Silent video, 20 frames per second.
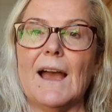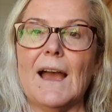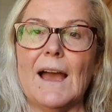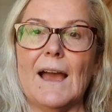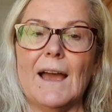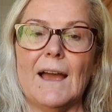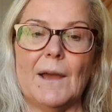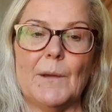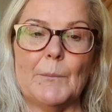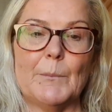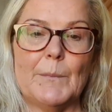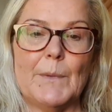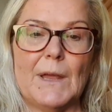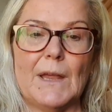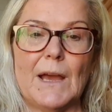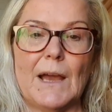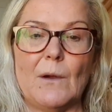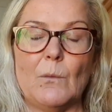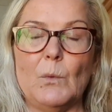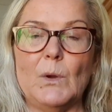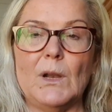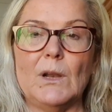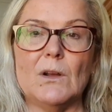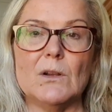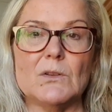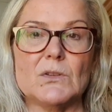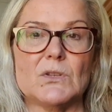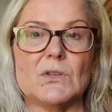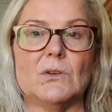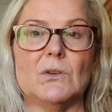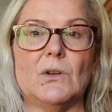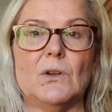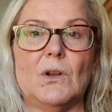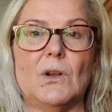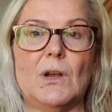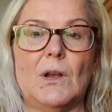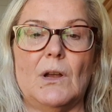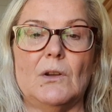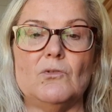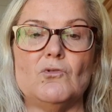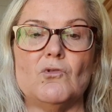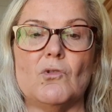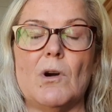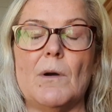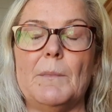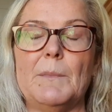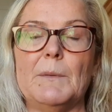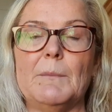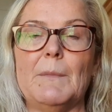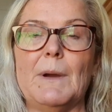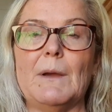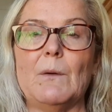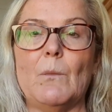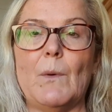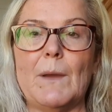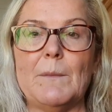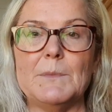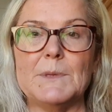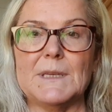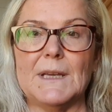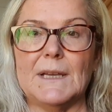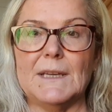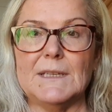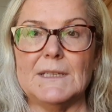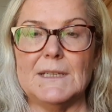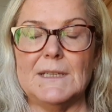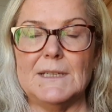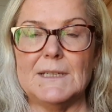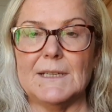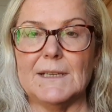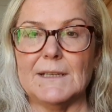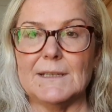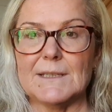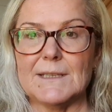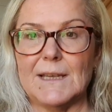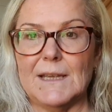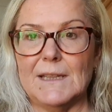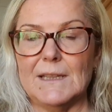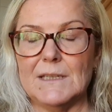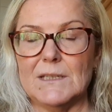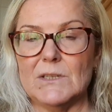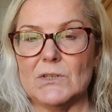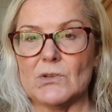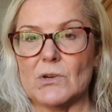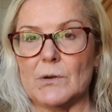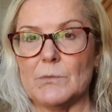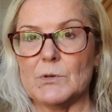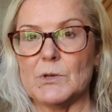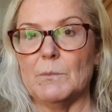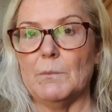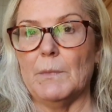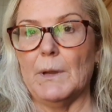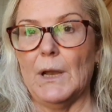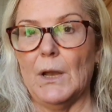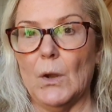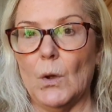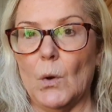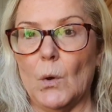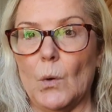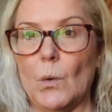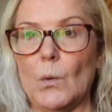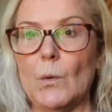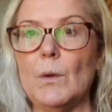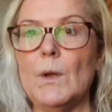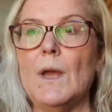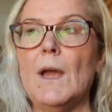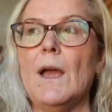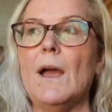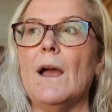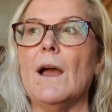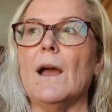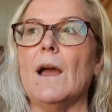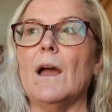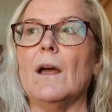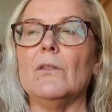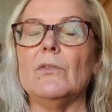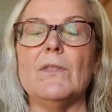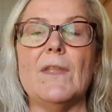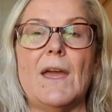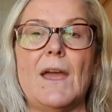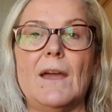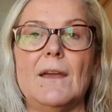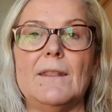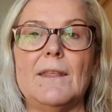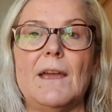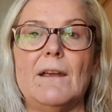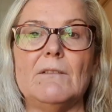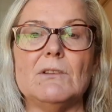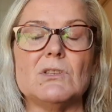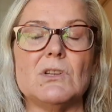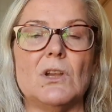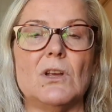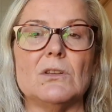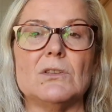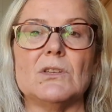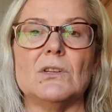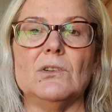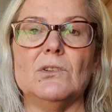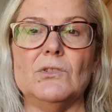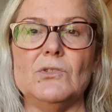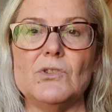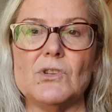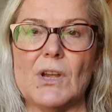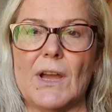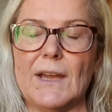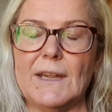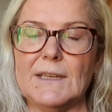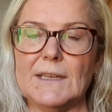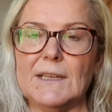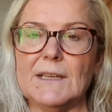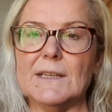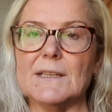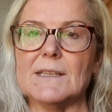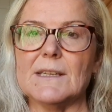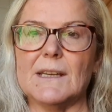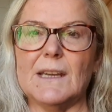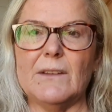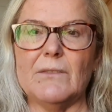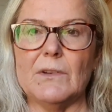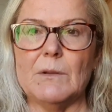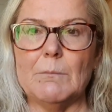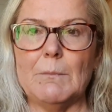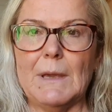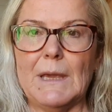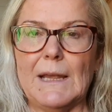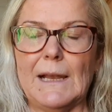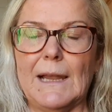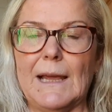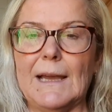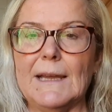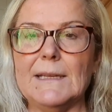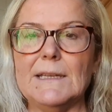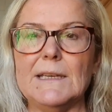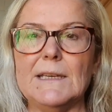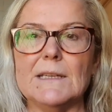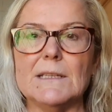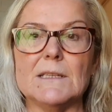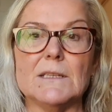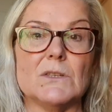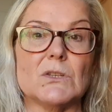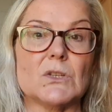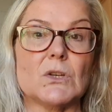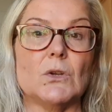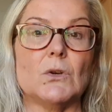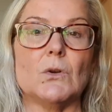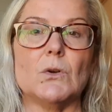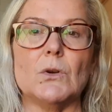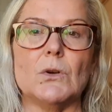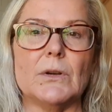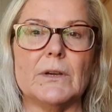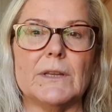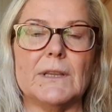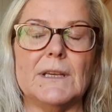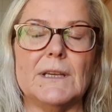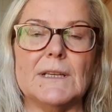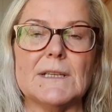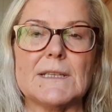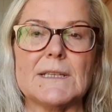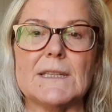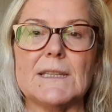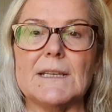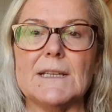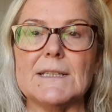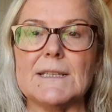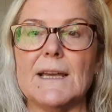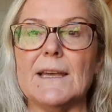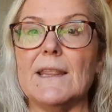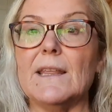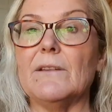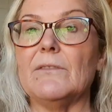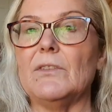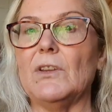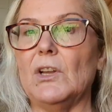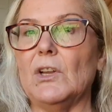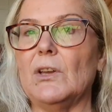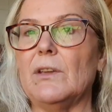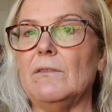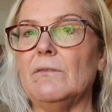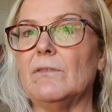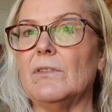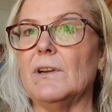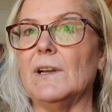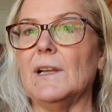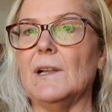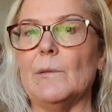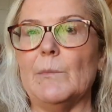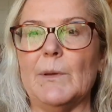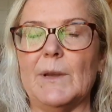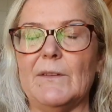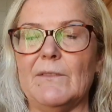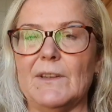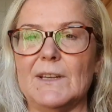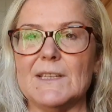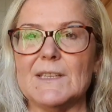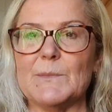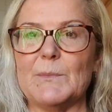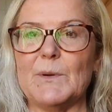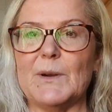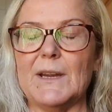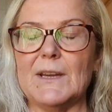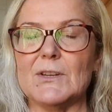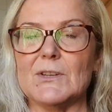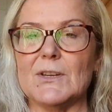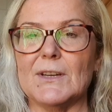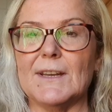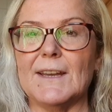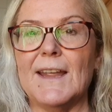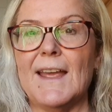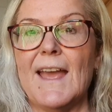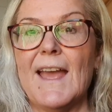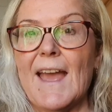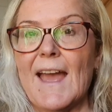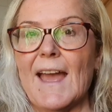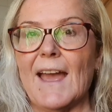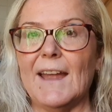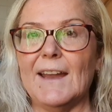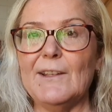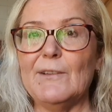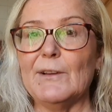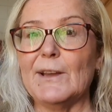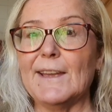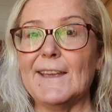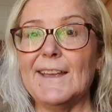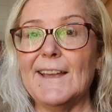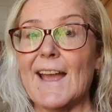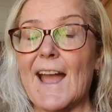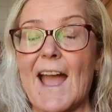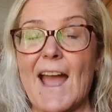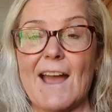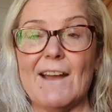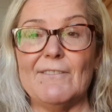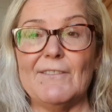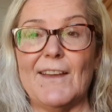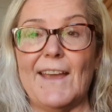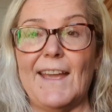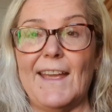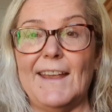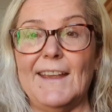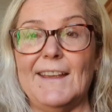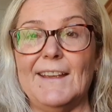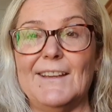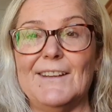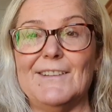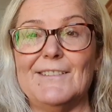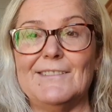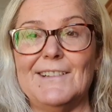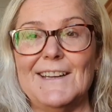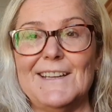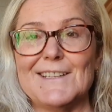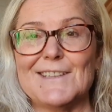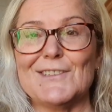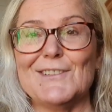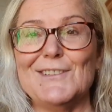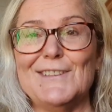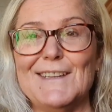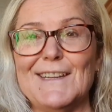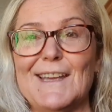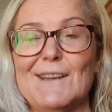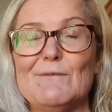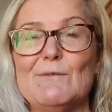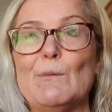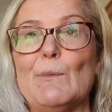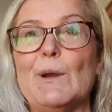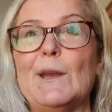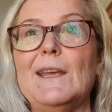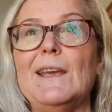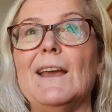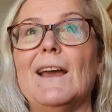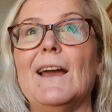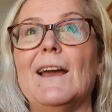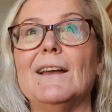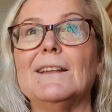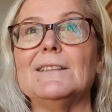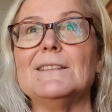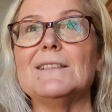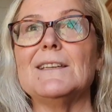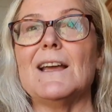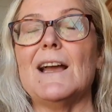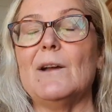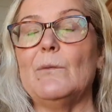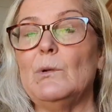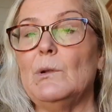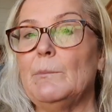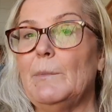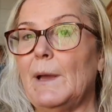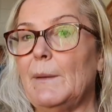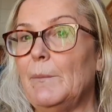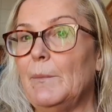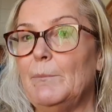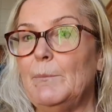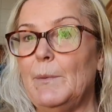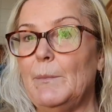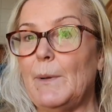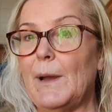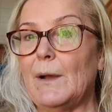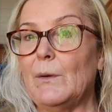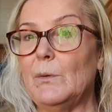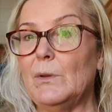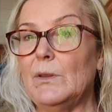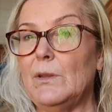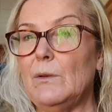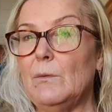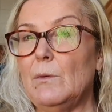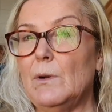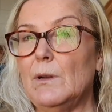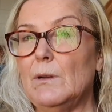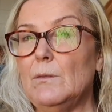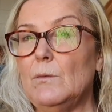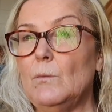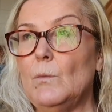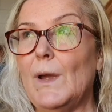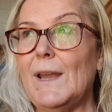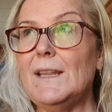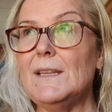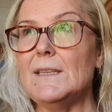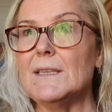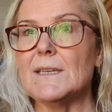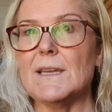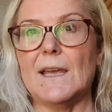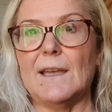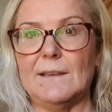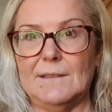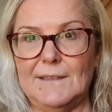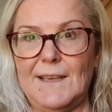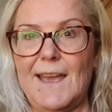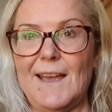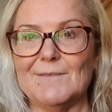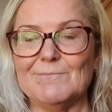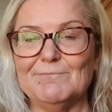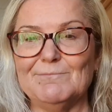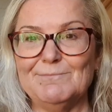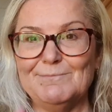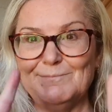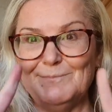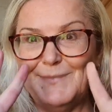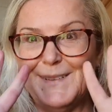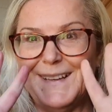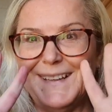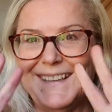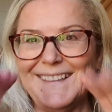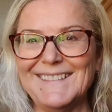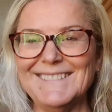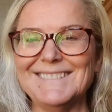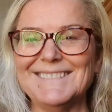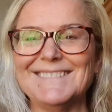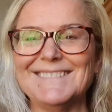Um, I will also drop my website details in the description below and there there is lots of lunch ideas and evening meal ideas and slow cooker things and things like that if you're looking for a little bit of inspiration. Anyway, have a great Sunday everybody and I will back back with you on Wednesday. Yeah, bye.